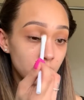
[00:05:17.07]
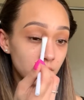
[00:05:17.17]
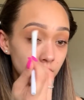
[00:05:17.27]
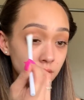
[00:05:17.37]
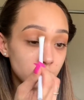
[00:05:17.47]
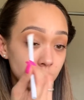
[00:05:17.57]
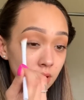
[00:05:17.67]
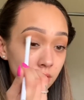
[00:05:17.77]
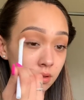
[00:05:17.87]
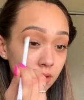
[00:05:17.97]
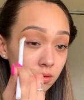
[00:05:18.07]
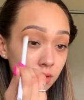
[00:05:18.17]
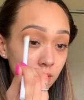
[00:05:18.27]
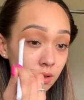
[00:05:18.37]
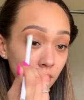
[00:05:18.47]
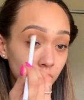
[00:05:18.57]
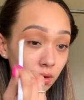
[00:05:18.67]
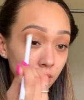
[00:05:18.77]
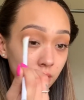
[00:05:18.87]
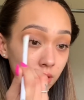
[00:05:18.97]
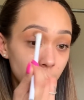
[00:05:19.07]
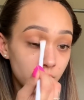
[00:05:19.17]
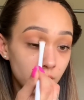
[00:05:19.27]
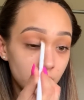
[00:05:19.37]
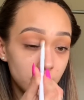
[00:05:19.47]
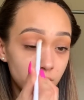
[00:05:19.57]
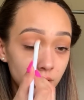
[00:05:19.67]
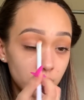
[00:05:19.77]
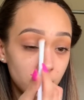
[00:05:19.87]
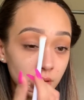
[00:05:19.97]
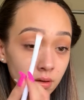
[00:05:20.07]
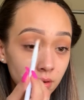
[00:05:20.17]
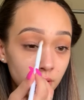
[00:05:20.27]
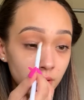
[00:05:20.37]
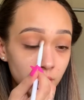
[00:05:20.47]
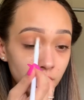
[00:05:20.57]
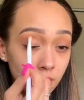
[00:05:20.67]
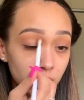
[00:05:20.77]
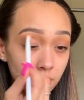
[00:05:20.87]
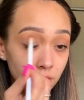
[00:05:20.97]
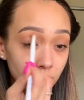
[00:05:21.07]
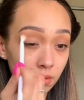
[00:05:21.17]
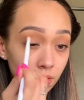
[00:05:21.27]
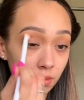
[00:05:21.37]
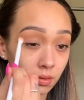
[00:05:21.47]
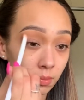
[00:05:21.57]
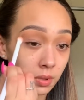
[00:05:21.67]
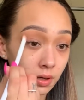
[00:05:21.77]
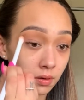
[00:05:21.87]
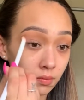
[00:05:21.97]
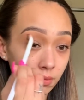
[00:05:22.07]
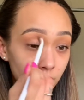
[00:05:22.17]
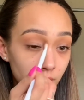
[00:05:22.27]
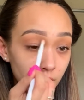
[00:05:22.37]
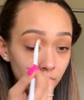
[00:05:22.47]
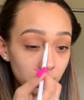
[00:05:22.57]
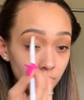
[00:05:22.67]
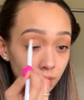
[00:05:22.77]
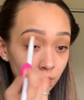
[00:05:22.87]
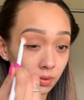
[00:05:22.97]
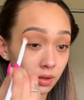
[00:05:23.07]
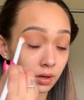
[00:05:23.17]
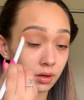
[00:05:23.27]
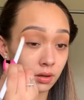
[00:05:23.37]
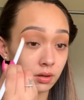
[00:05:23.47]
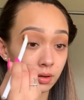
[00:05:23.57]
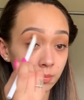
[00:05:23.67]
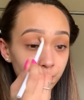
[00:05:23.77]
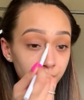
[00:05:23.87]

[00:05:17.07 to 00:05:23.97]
and just kind of, you know, to get that gradient effect, and just go back and forth with that color